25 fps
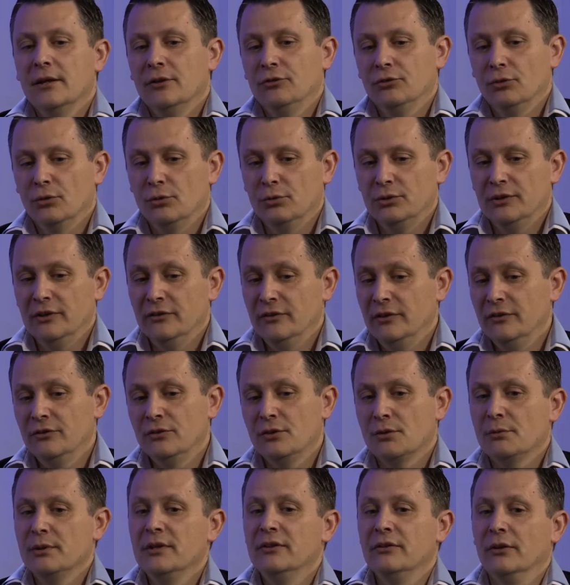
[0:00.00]
So this is
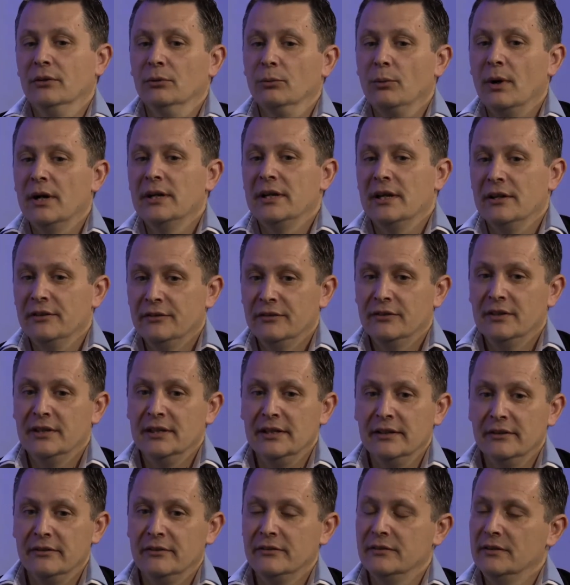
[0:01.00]
the reason why
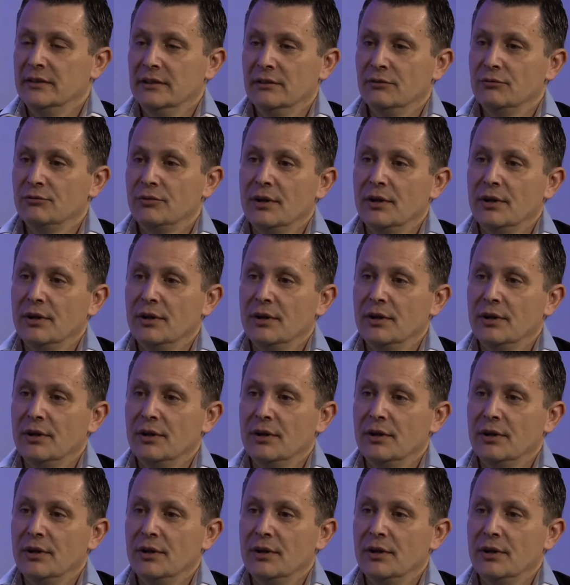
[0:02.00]
it's still